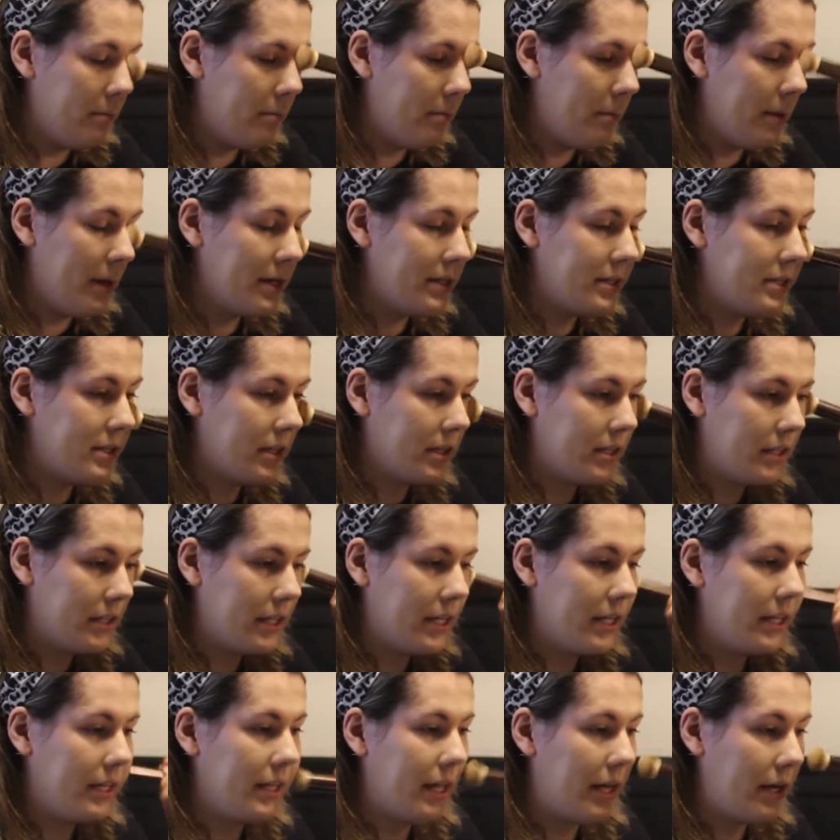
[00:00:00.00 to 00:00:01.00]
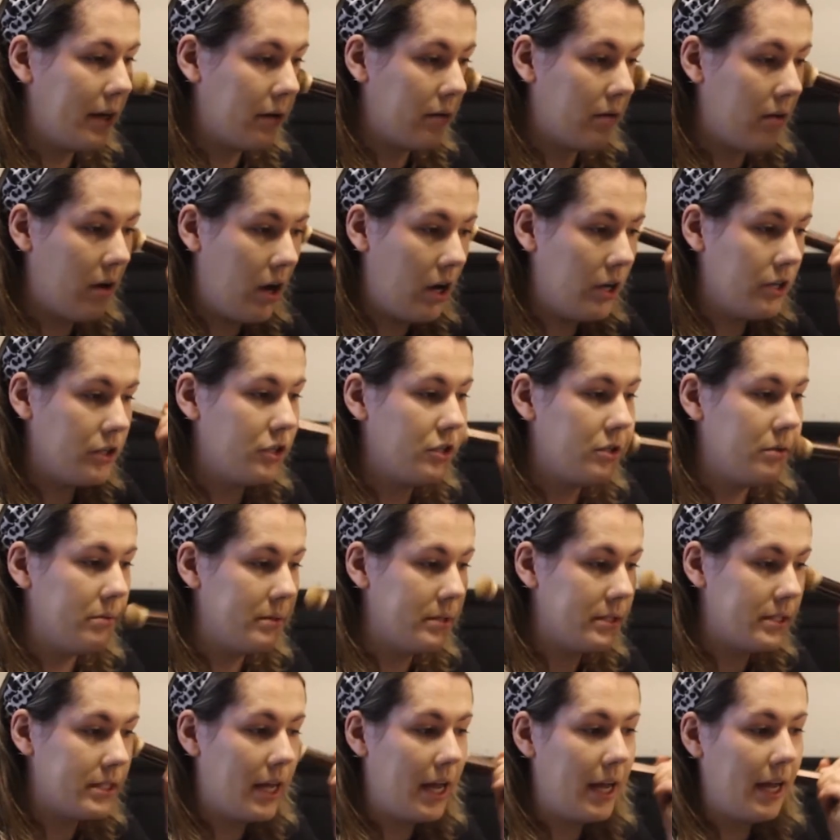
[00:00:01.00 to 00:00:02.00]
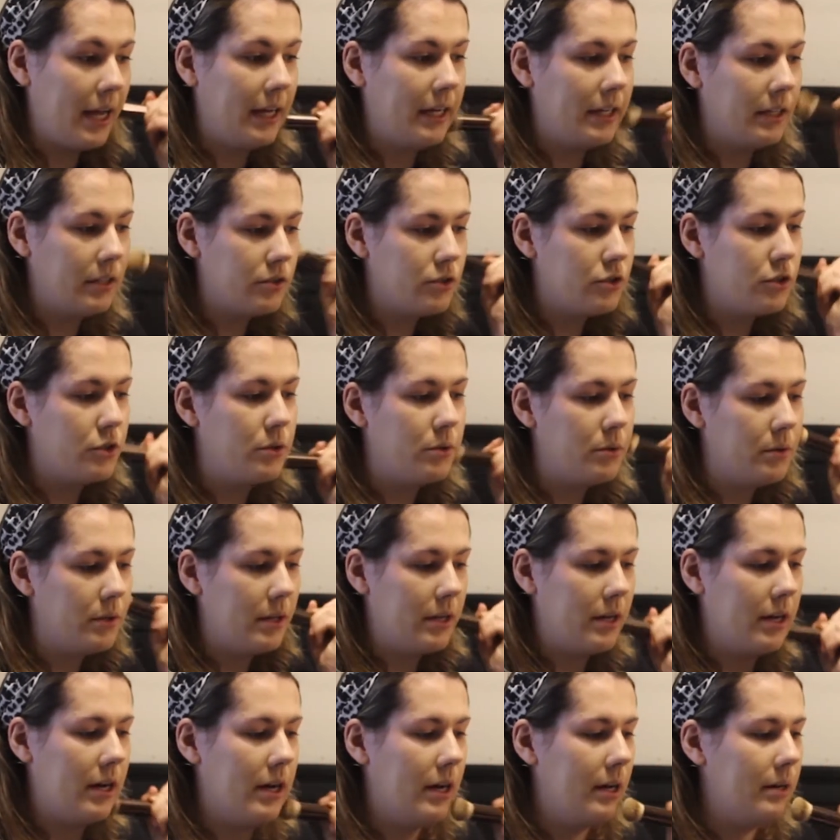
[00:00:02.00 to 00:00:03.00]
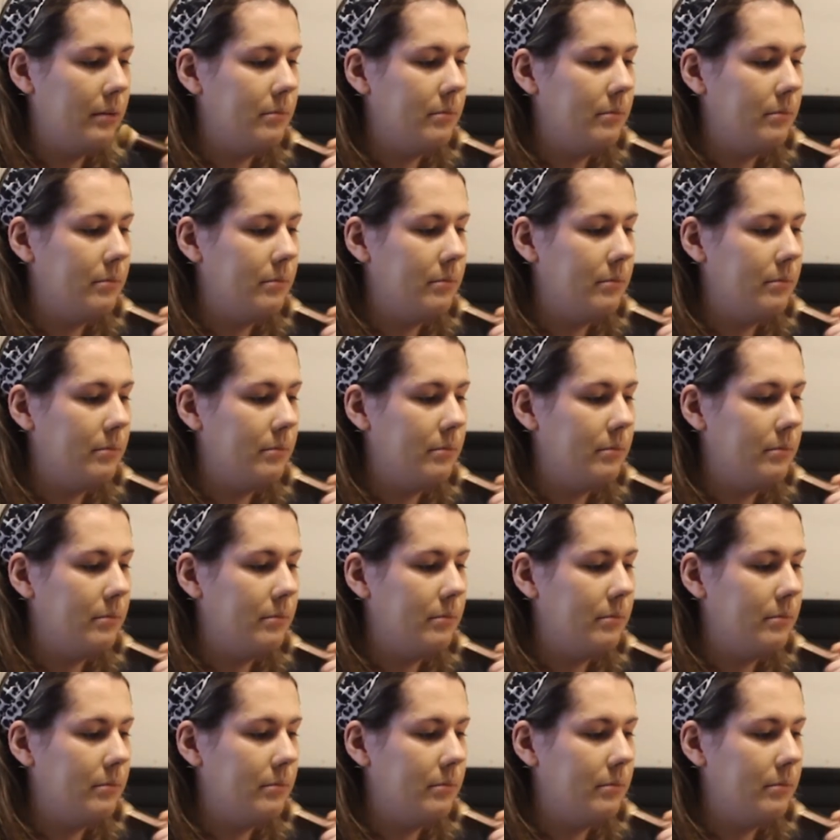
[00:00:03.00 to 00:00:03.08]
Basically later on she was saying to the